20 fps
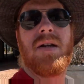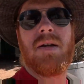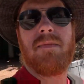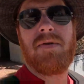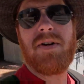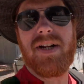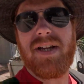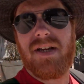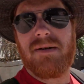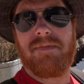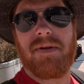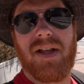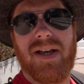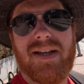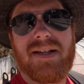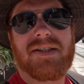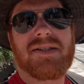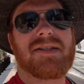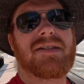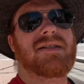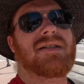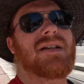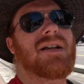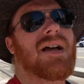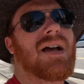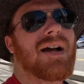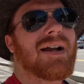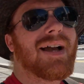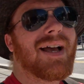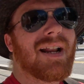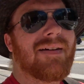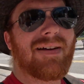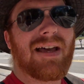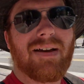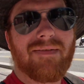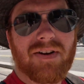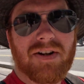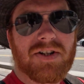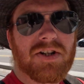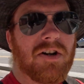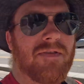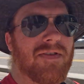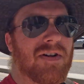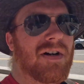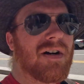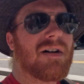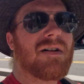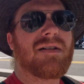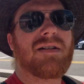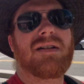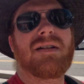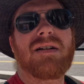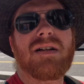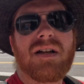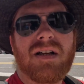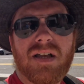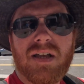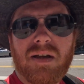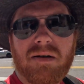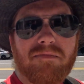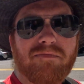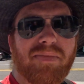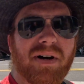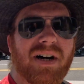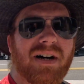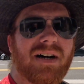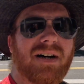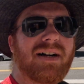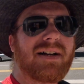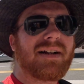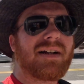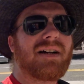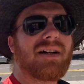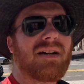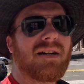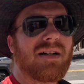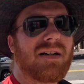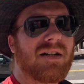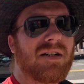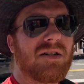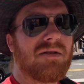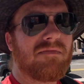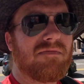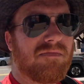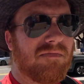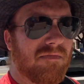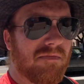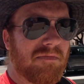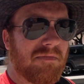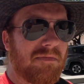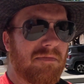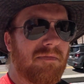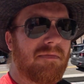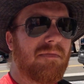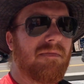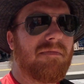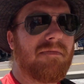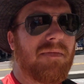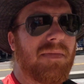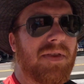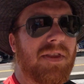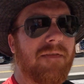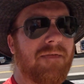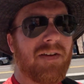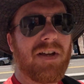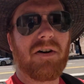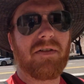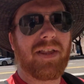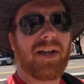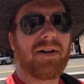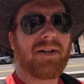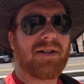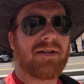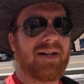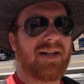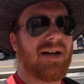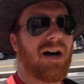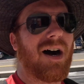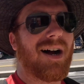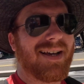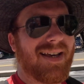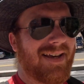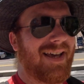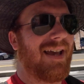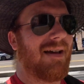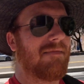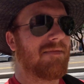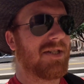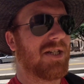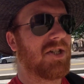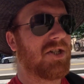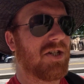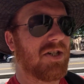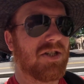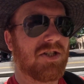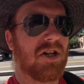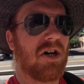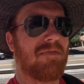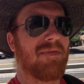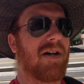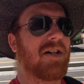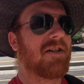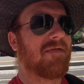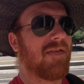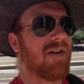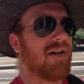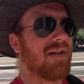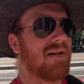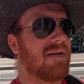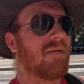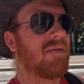Pretty good place, kind of average overall, but the feel there during hockey games is just so much fun.